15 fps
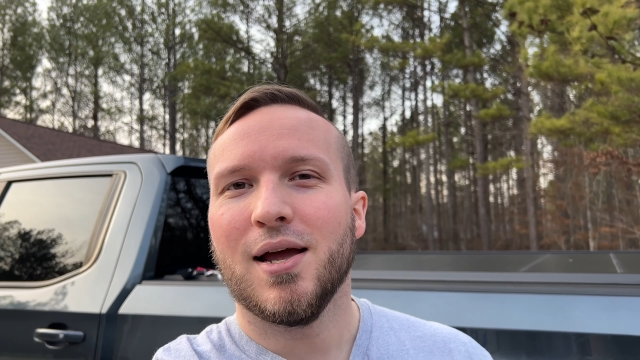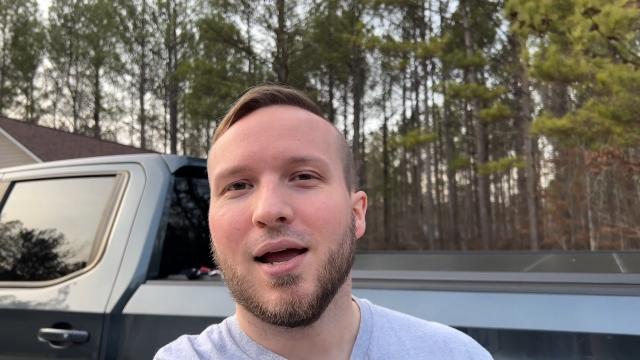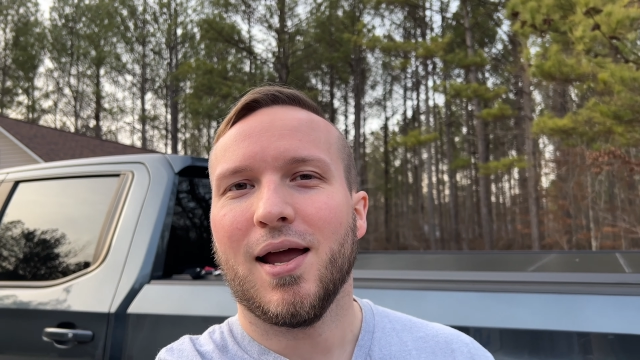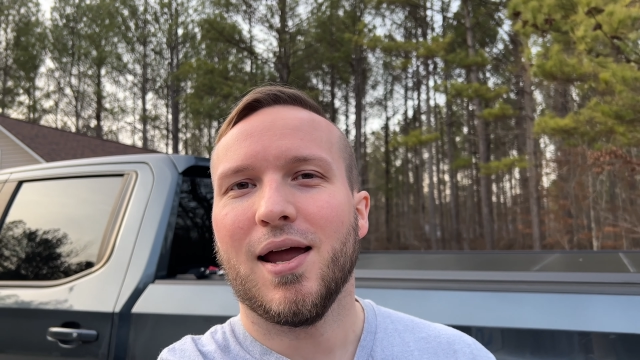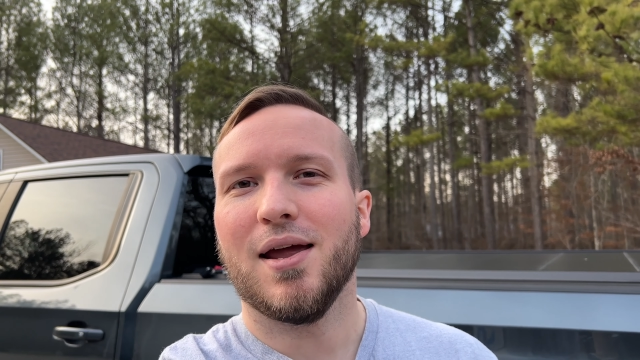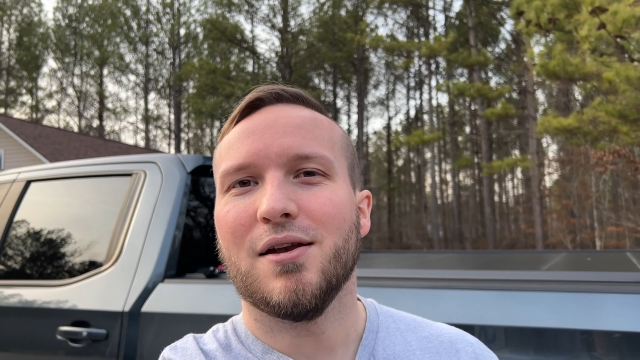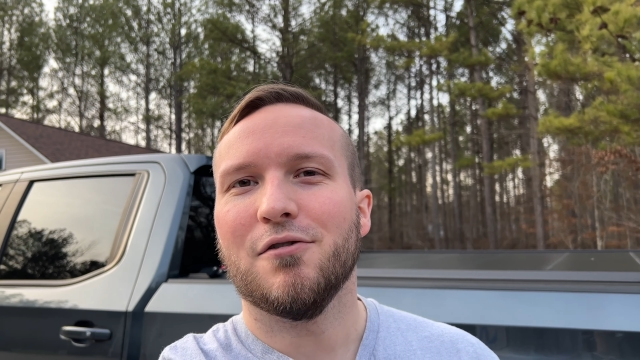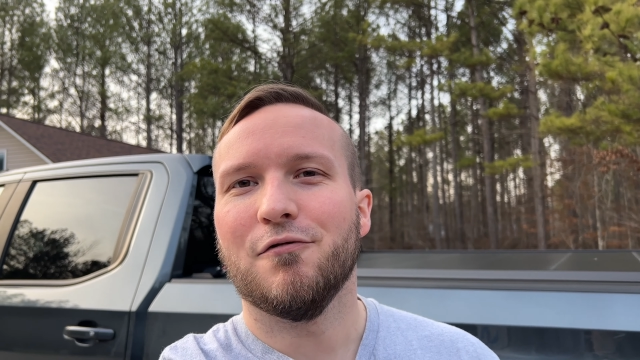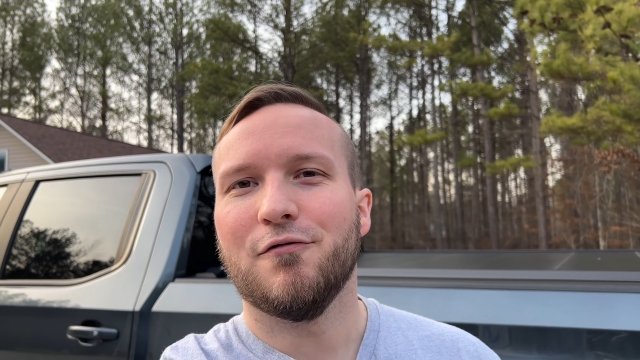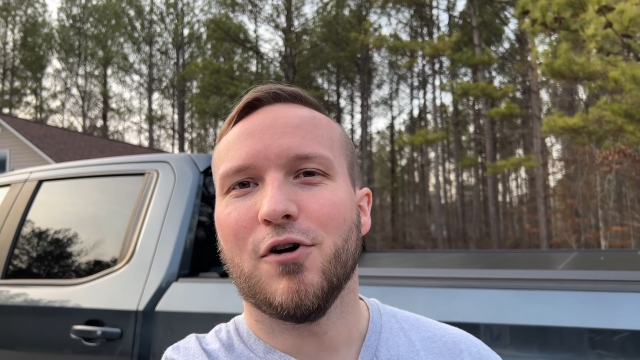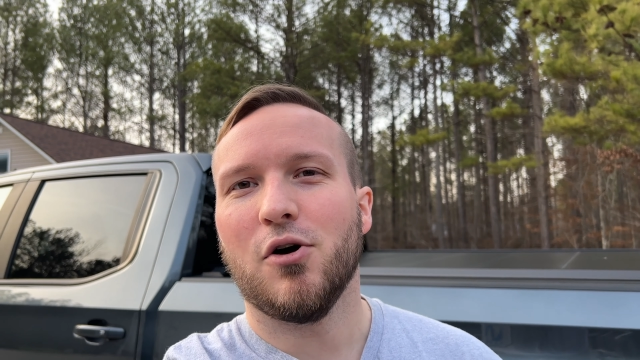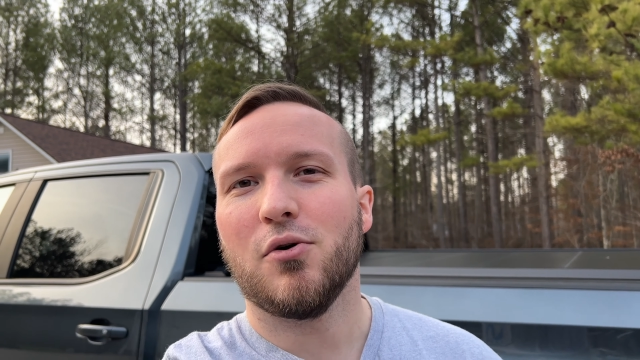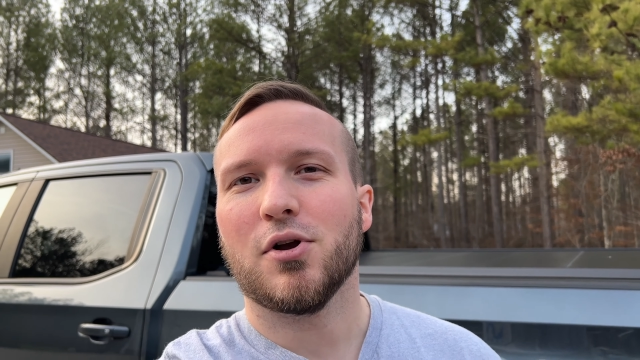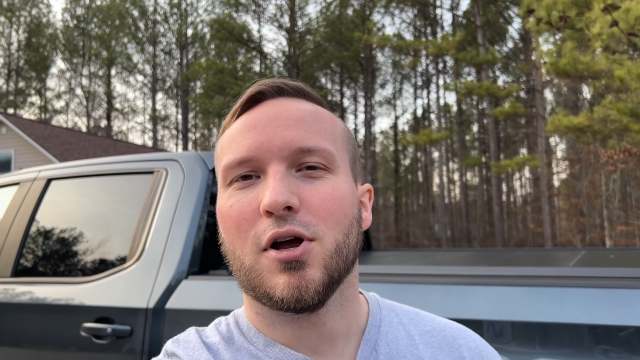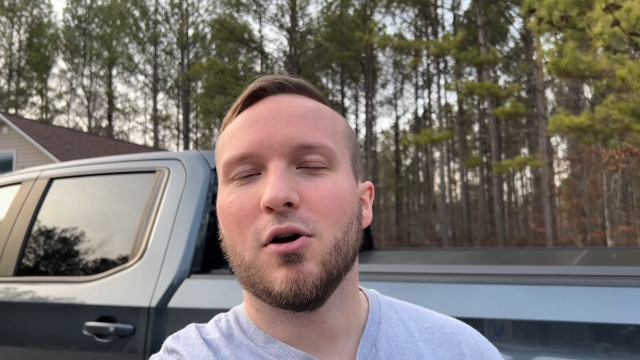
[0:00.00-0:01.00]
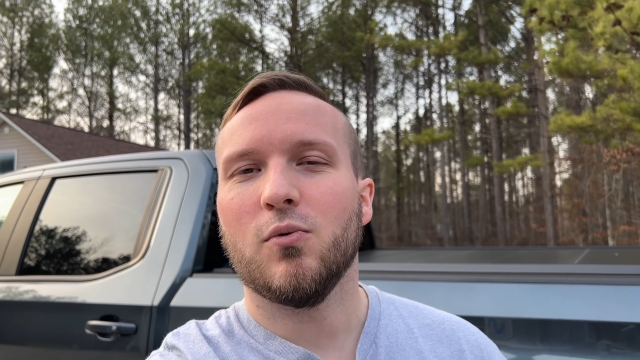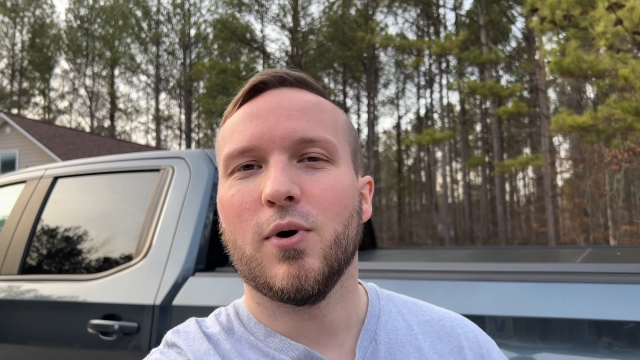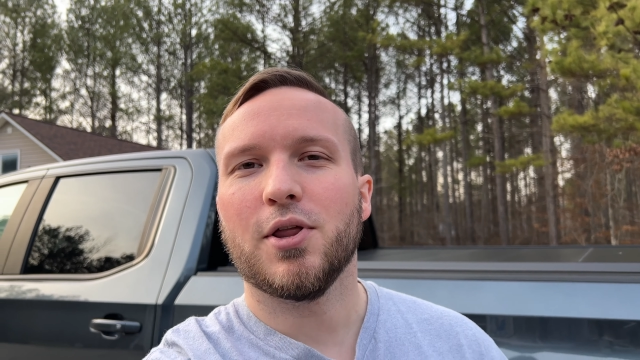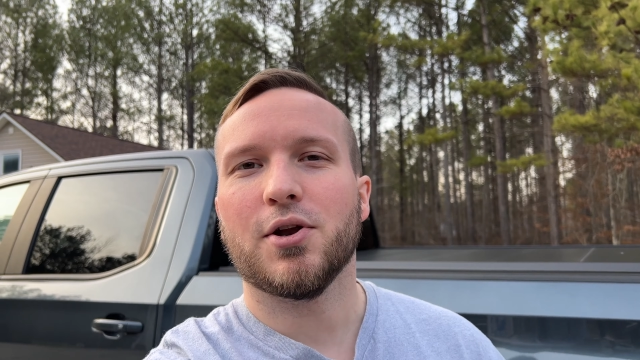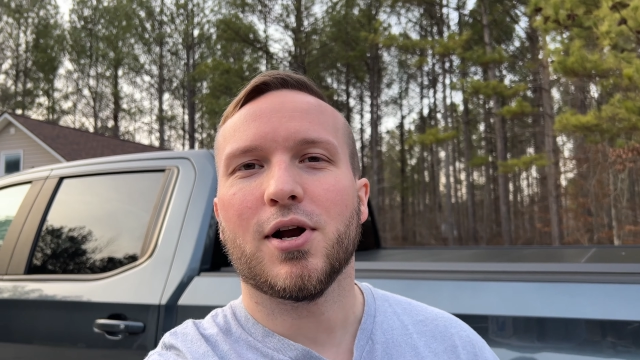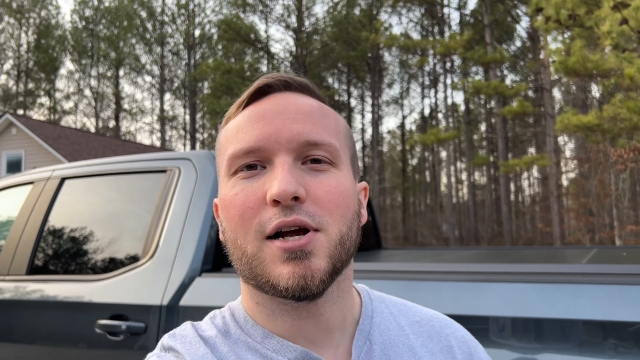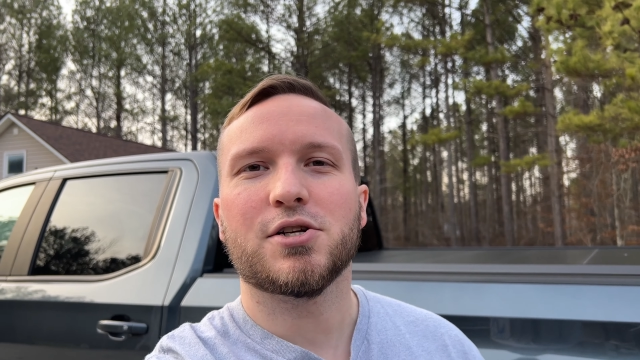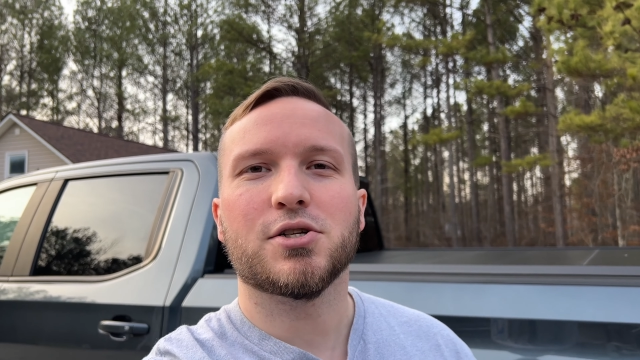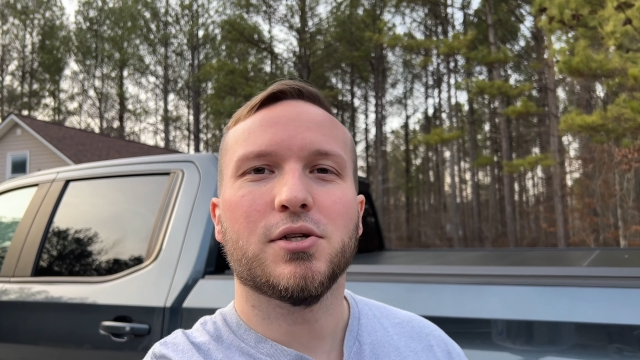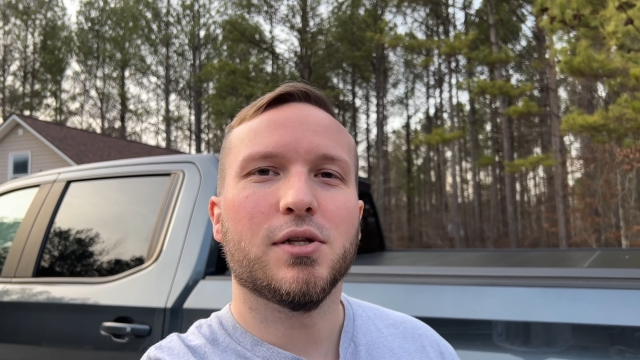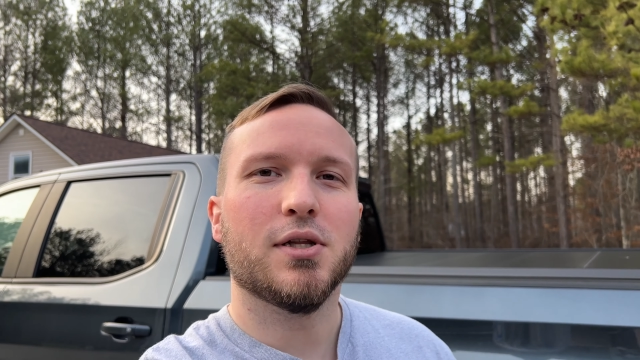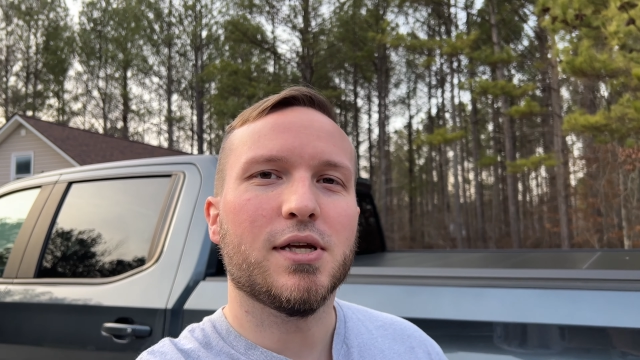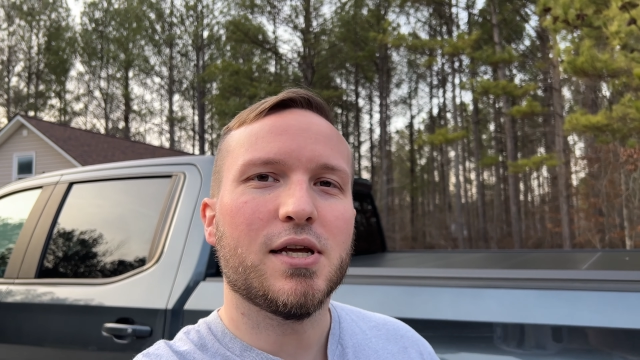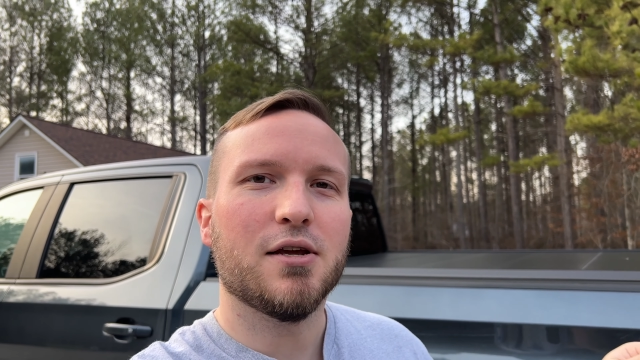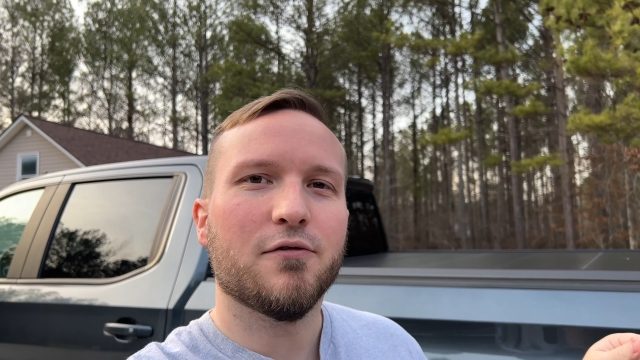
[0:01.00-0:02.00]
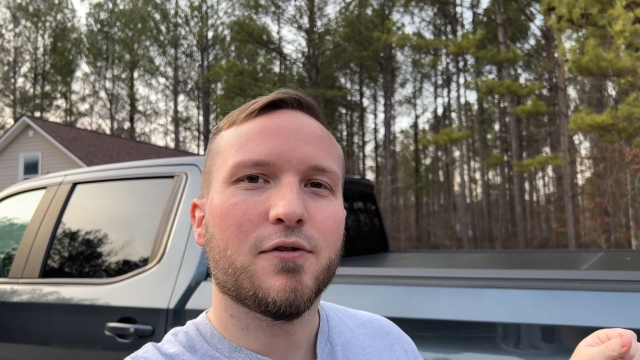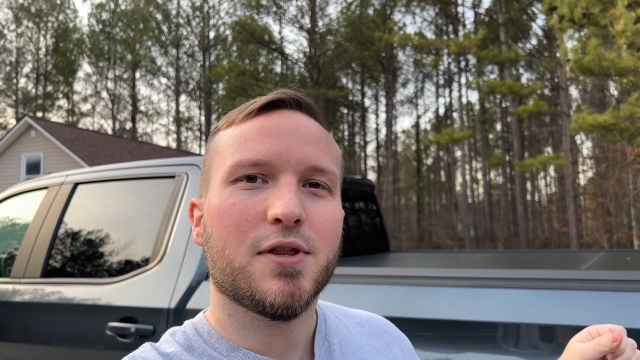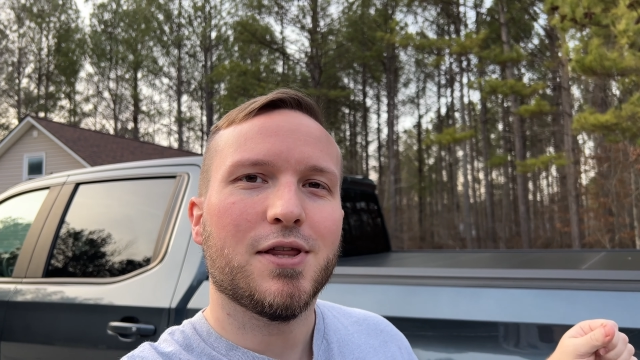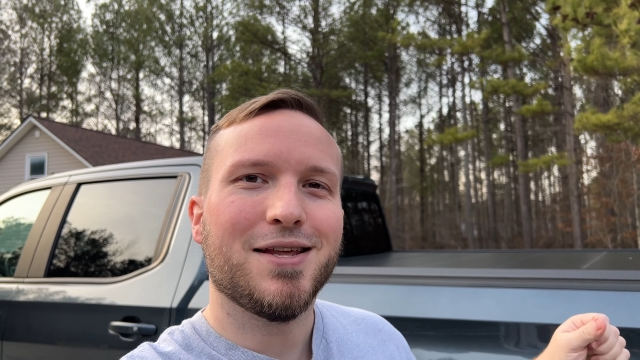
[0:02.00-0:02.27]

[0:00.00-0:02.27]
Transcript: and vote on whether I should leave